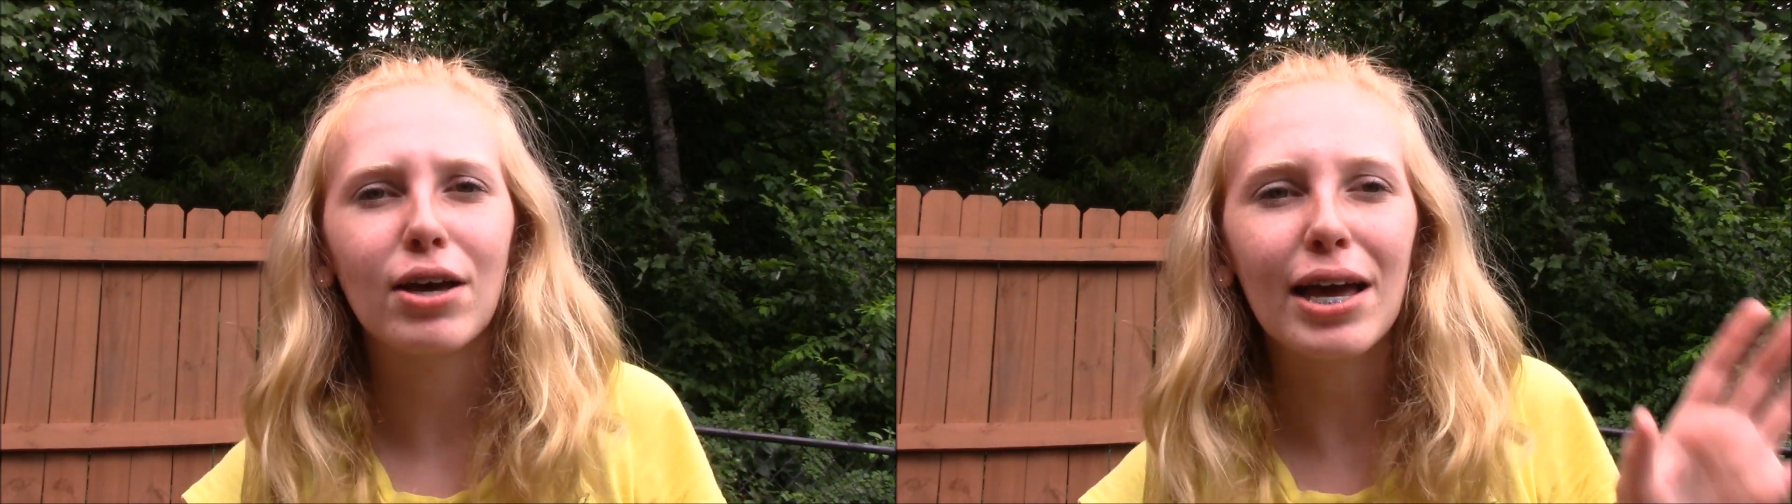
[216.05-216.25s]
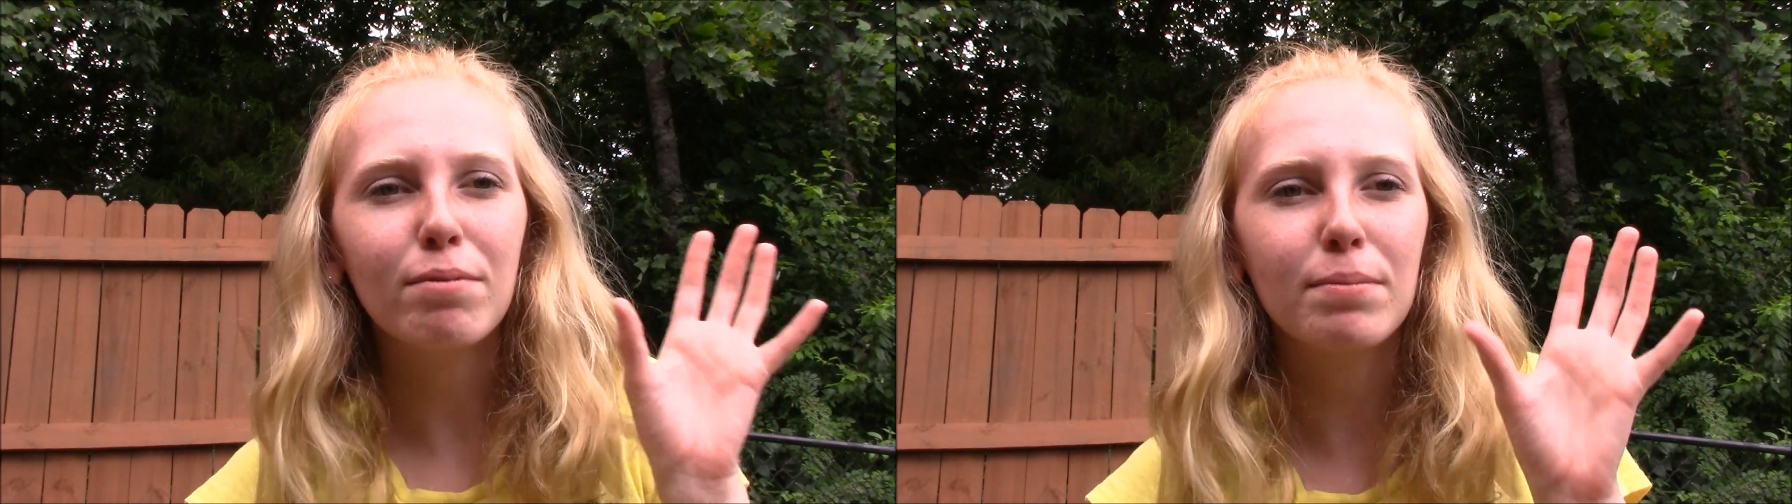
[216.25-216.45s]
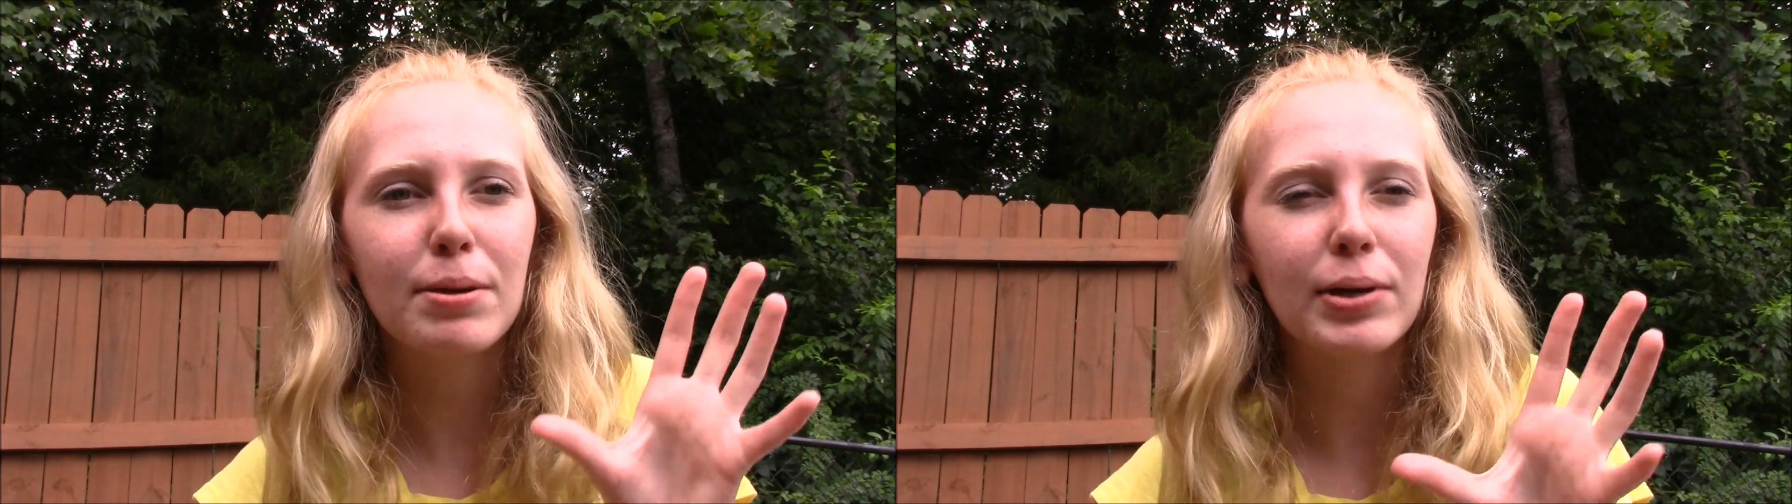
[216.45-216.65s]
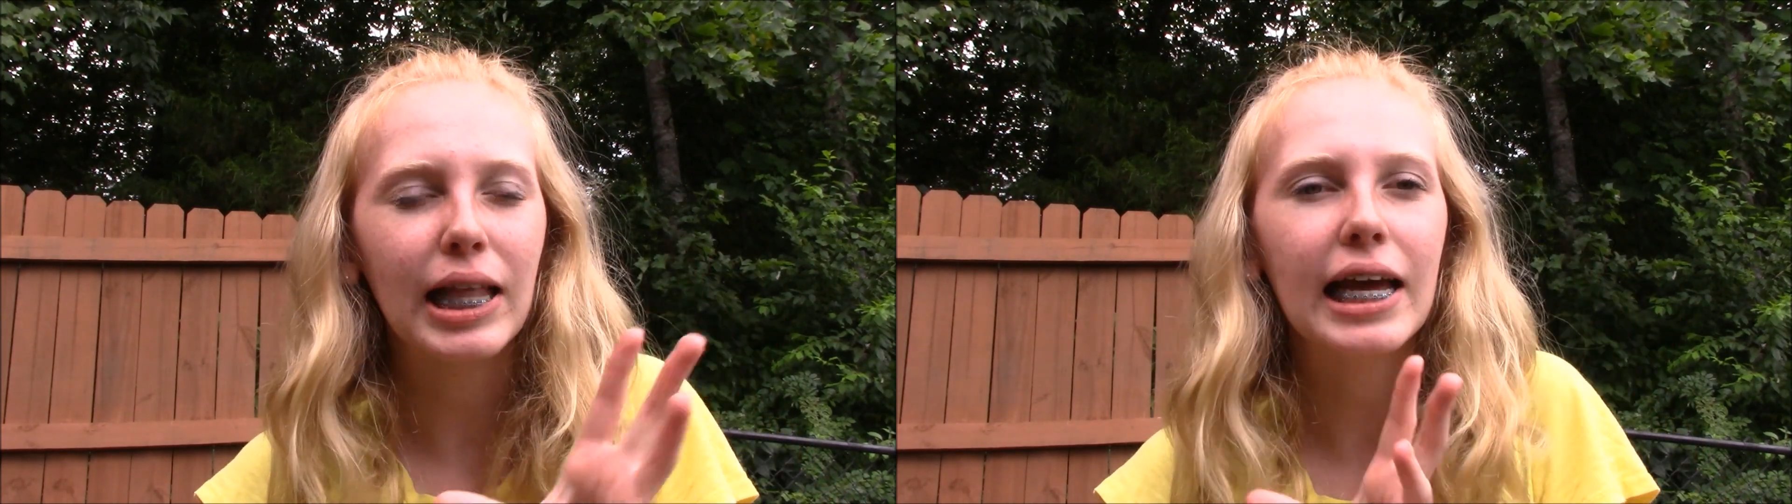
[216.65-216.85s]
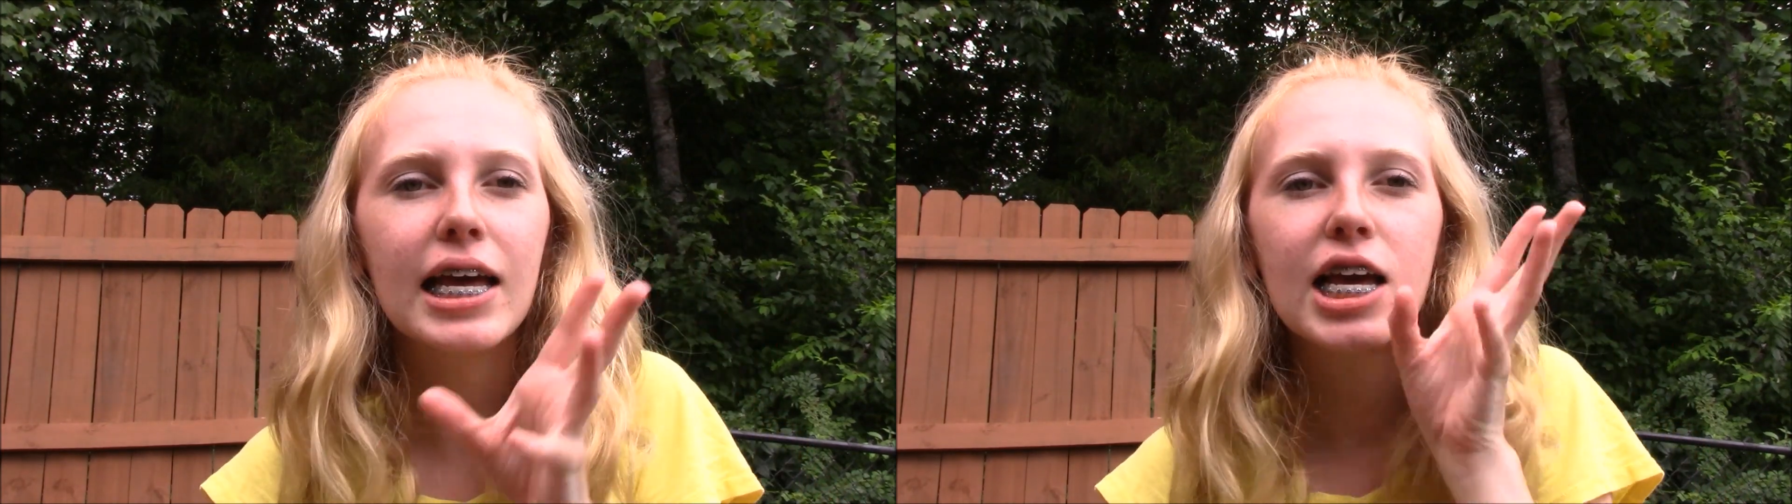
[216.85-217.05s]
I hate it when people
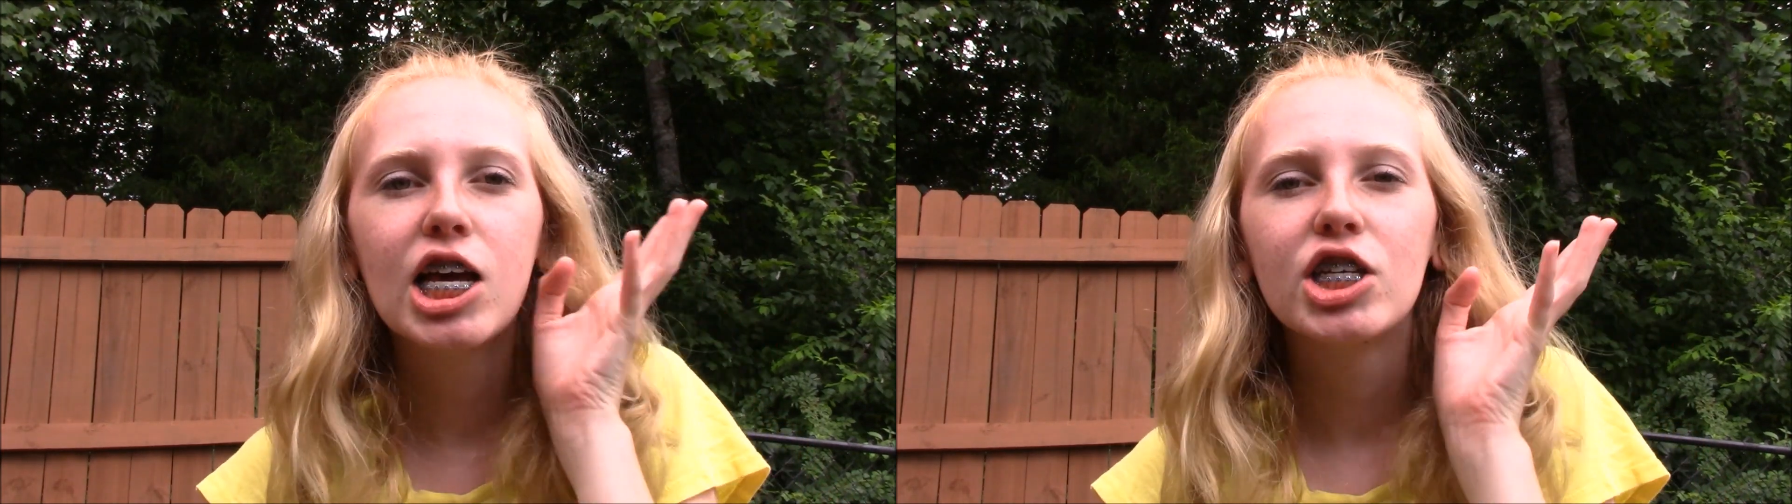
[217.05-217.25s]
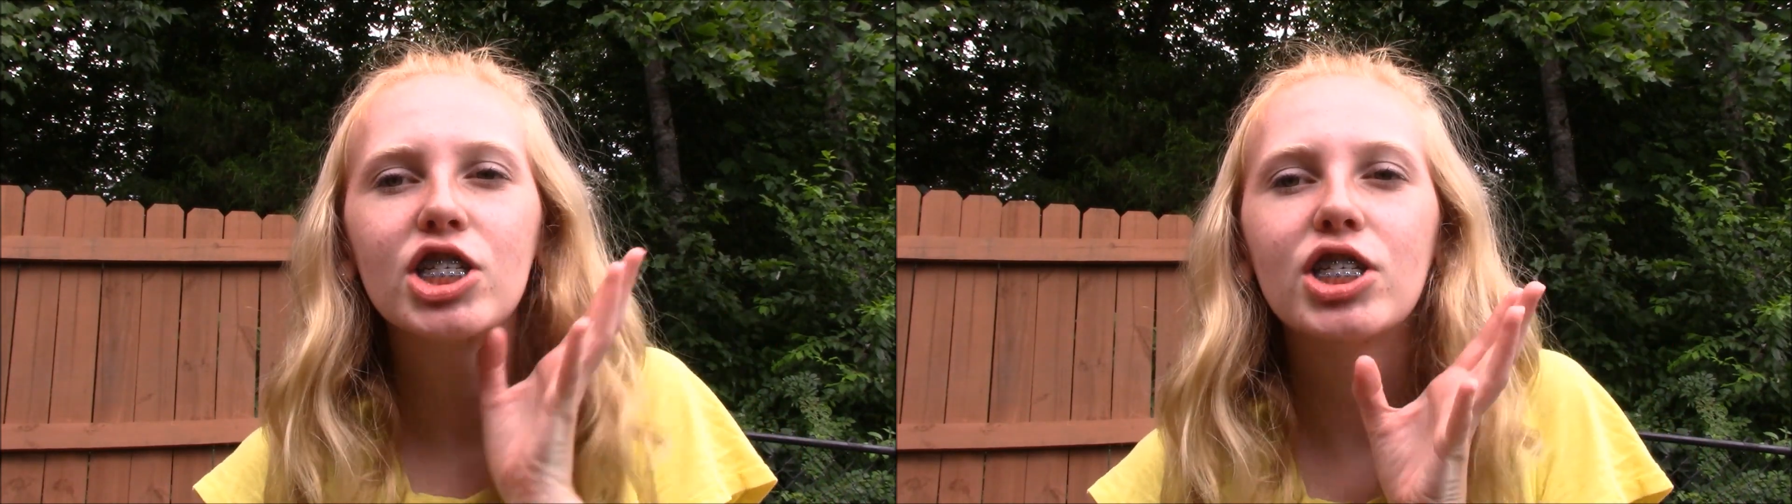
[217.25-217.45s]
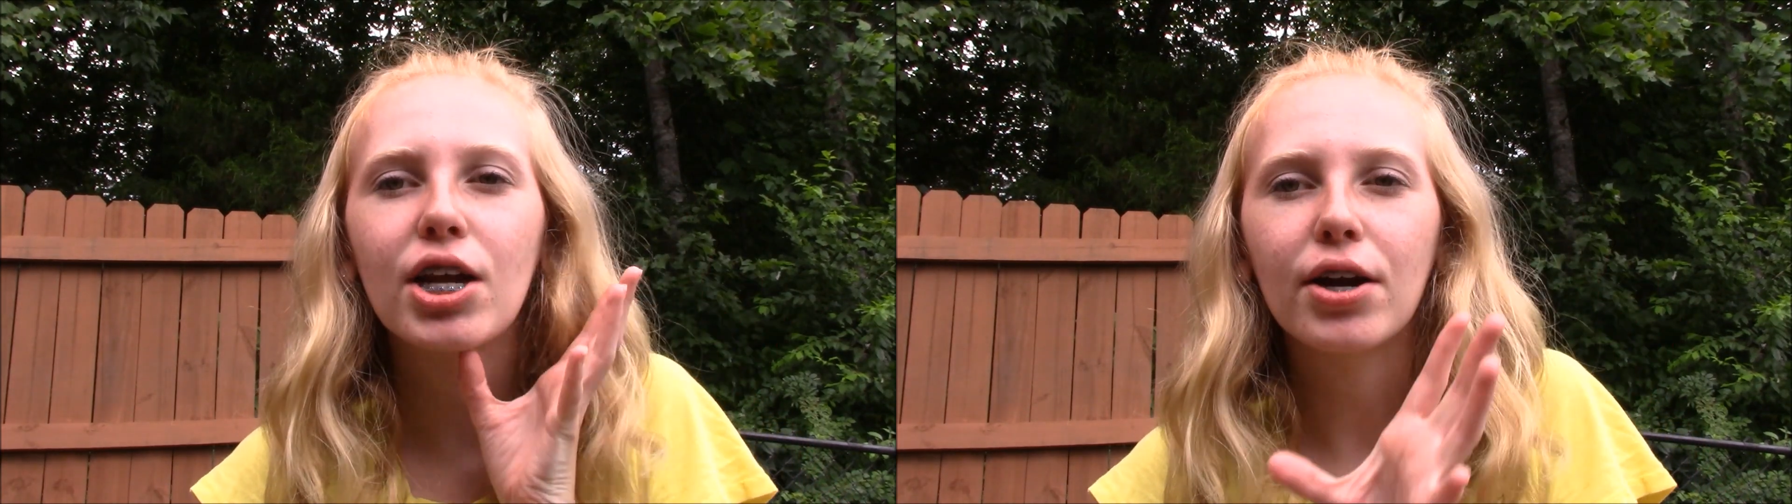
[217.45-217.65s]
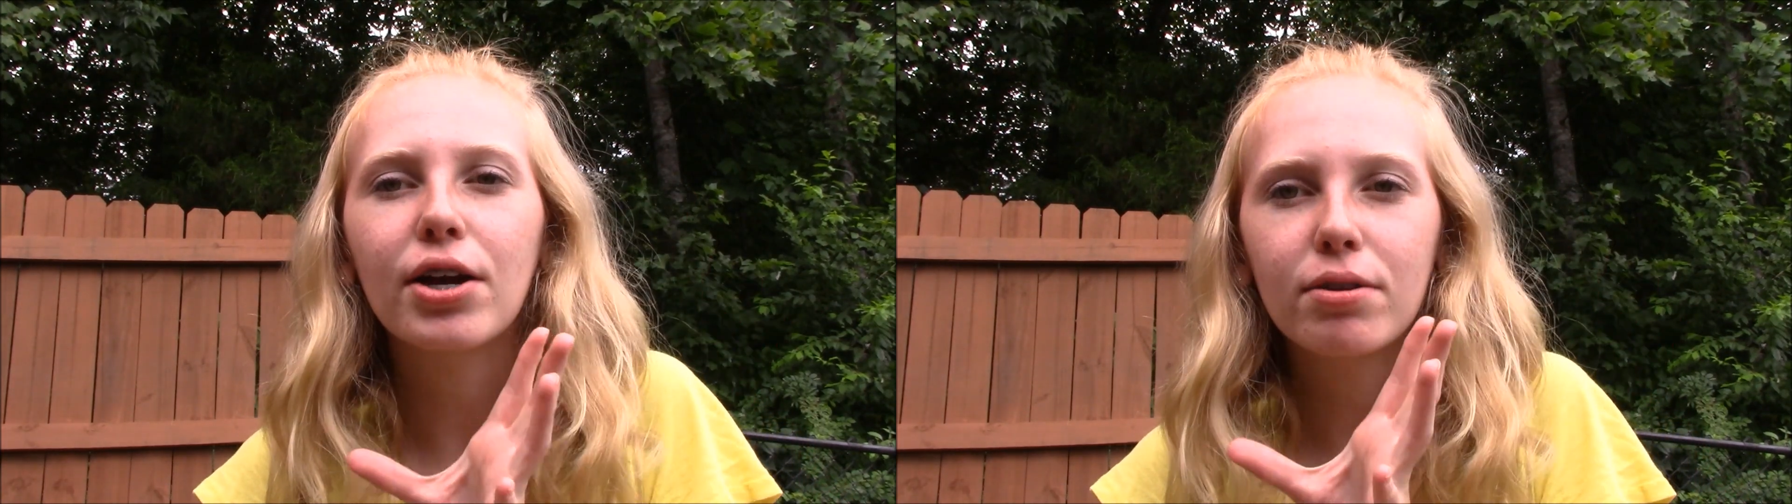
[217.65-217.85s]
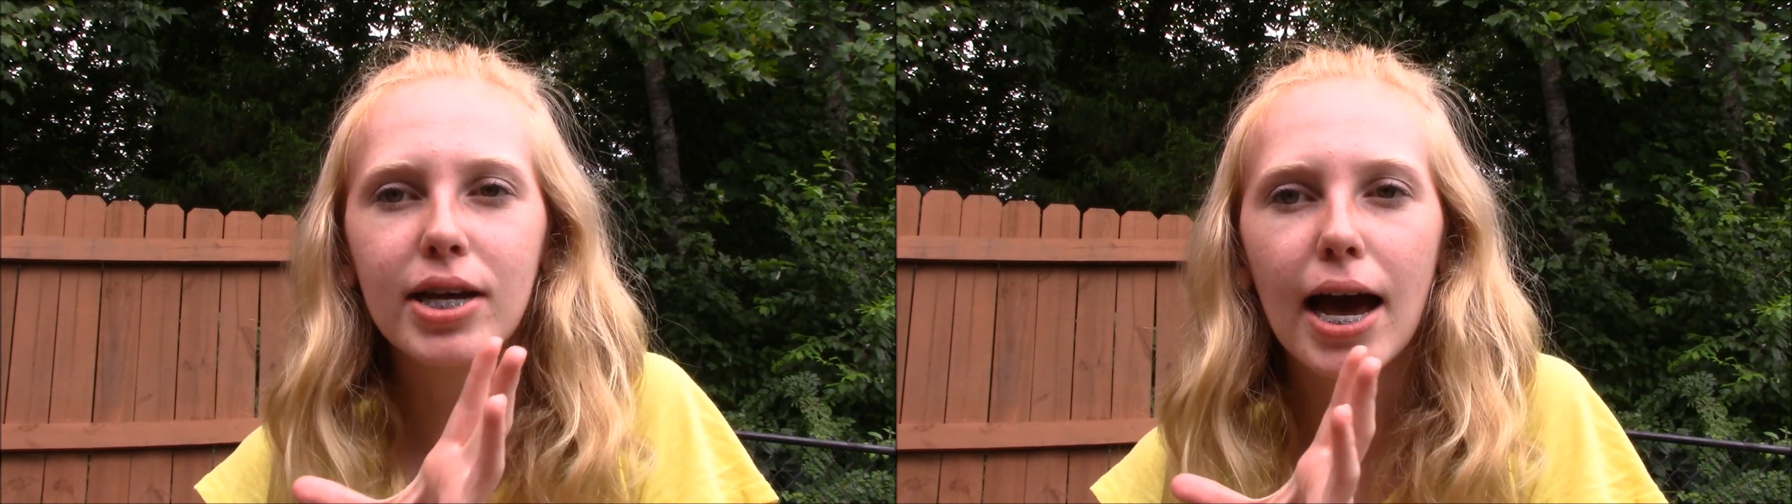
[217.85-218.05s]
like
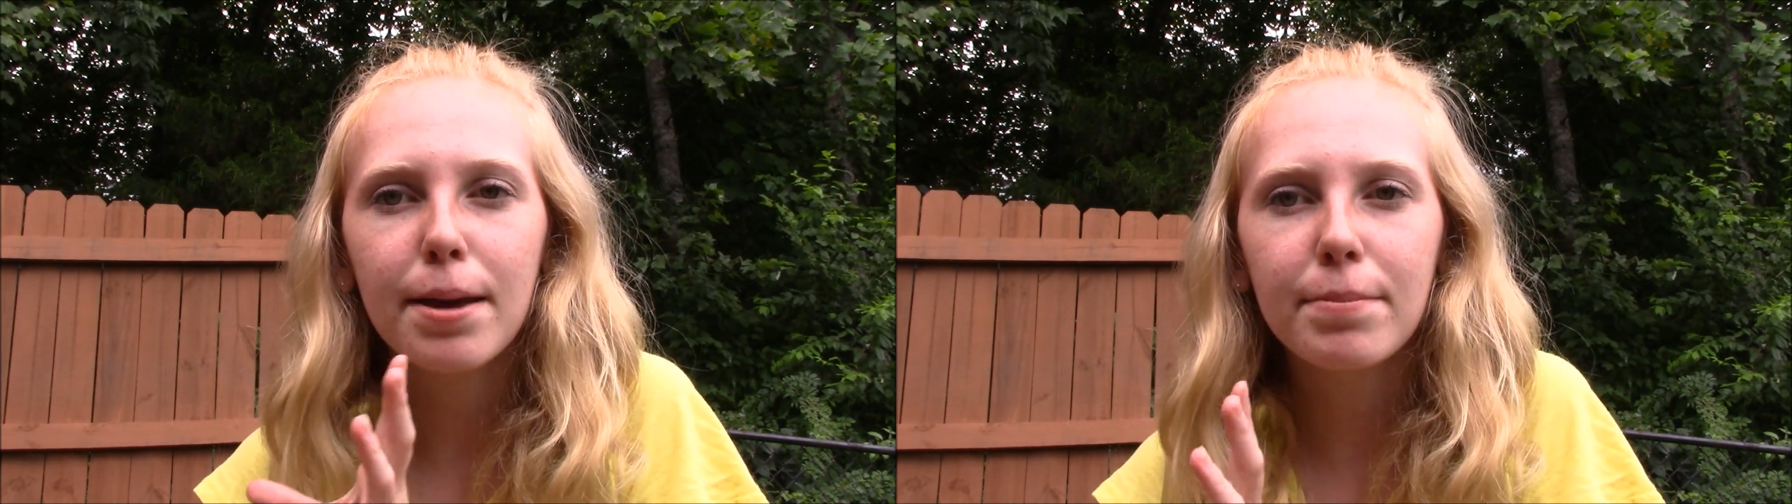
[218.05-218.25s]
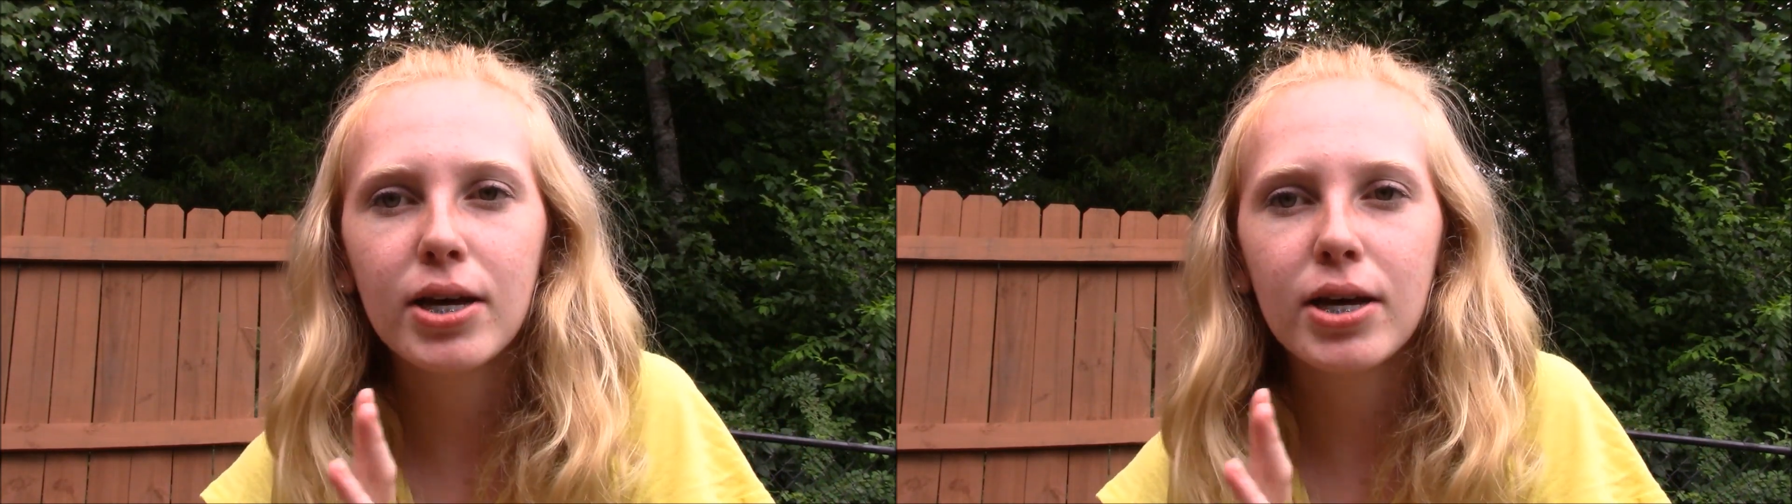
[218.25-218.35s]
stereotype